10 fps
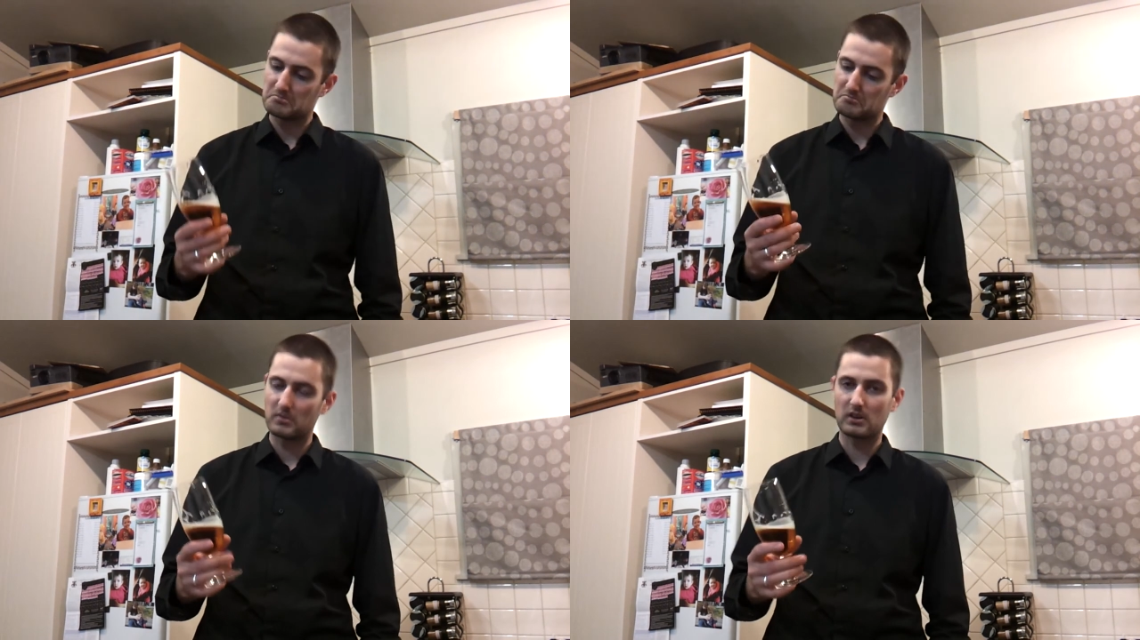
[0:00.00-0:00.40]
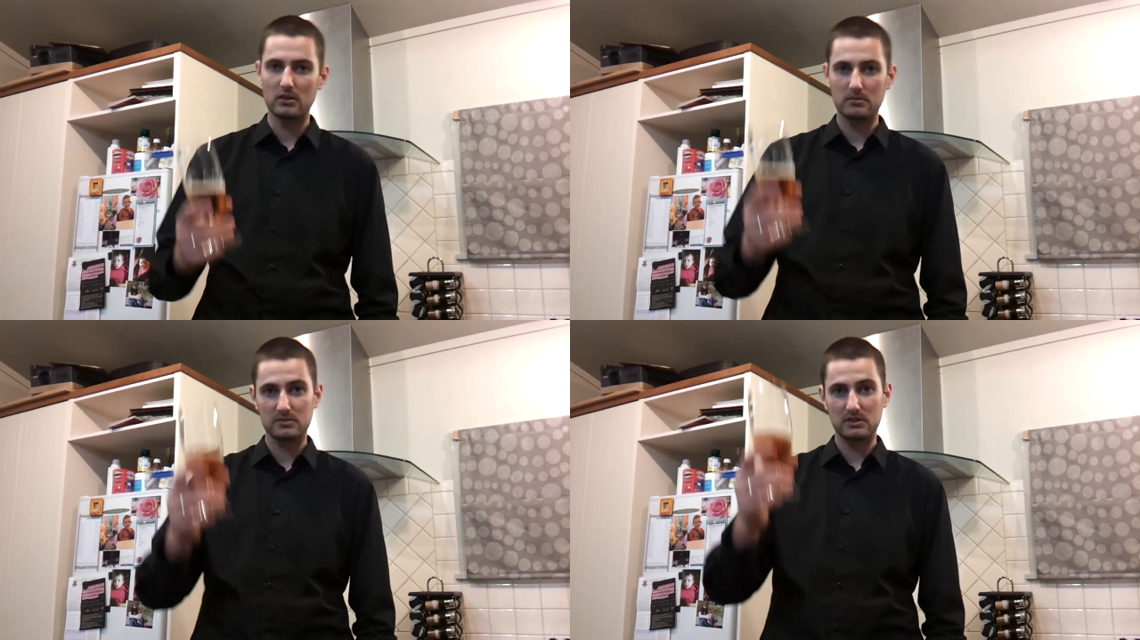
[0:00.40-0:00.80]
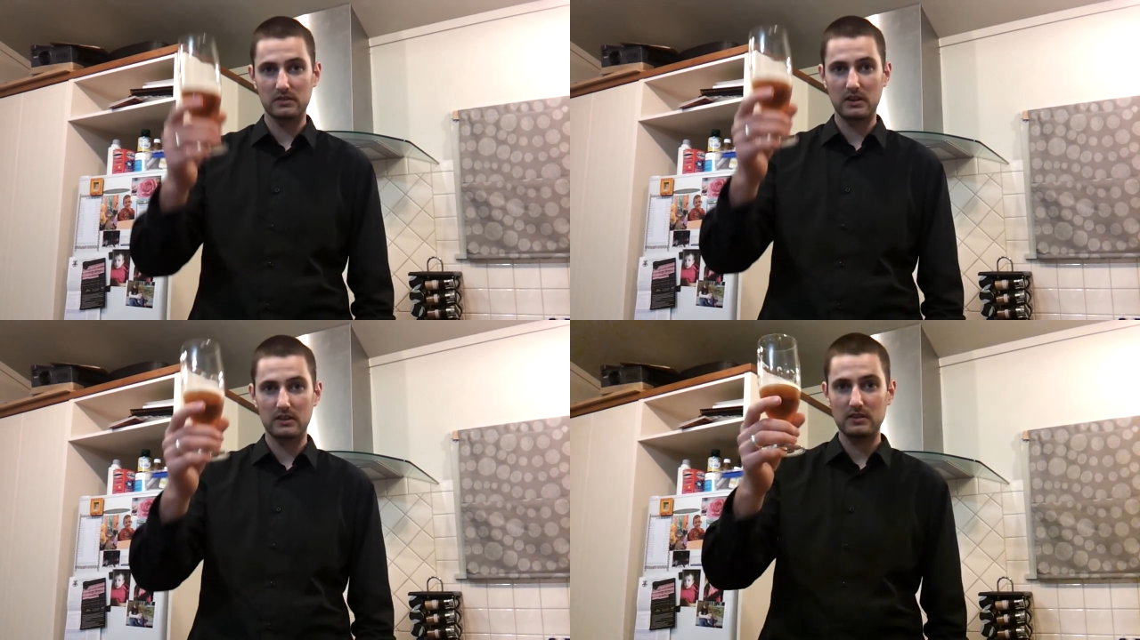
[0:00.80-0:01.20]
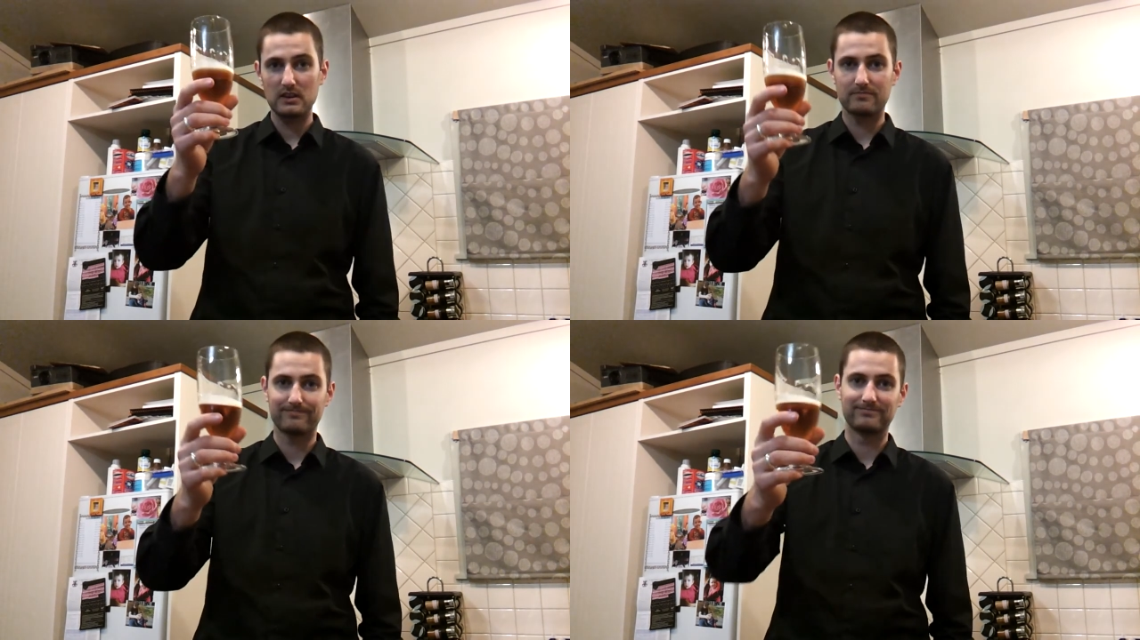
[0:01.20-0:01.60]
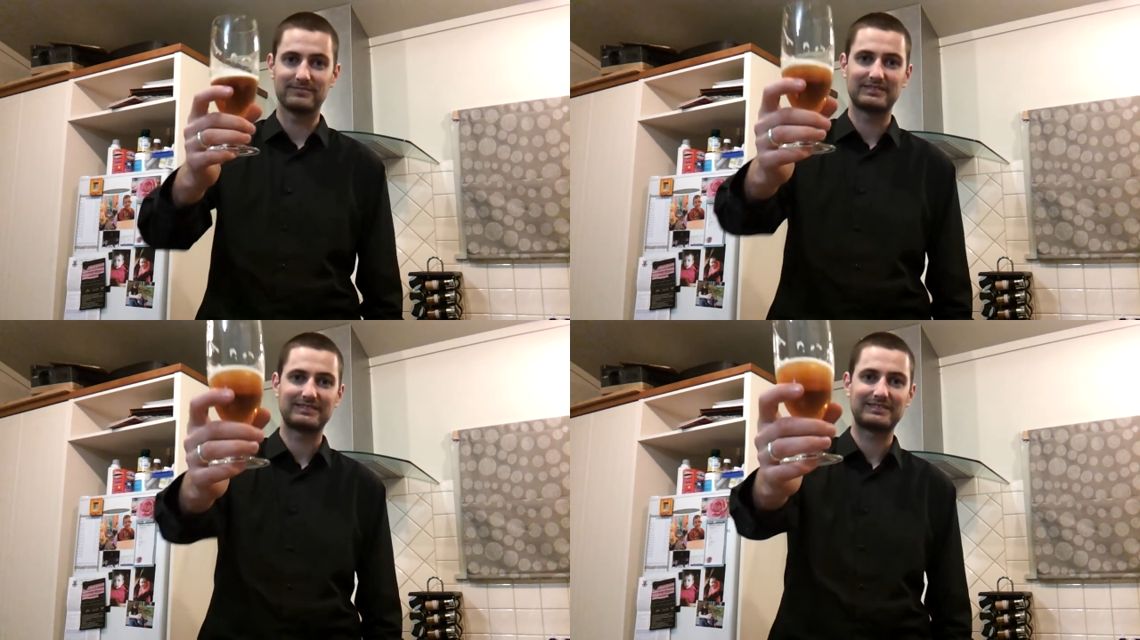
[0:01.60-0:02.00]
there you go, 7 out of 10.
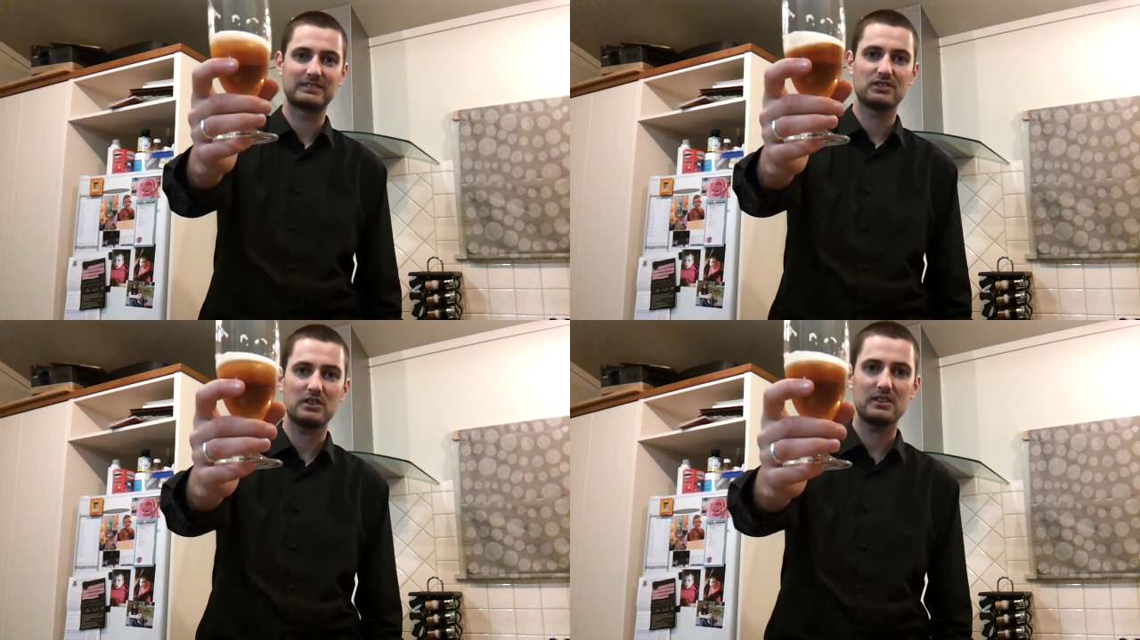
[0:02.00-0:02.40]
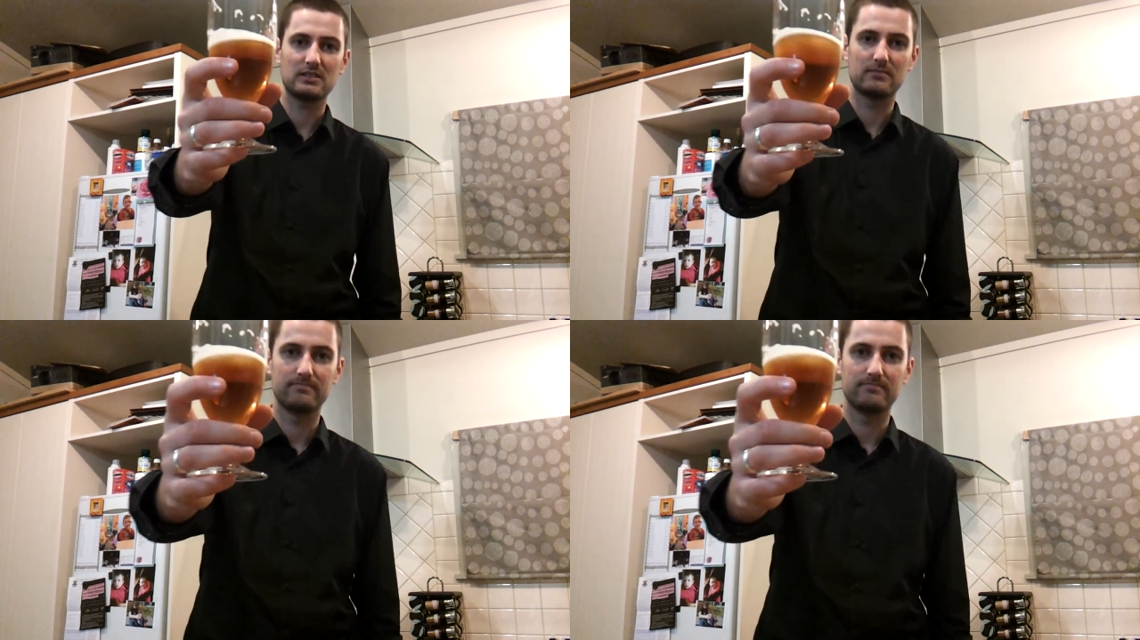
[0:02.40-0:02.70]
Cheers.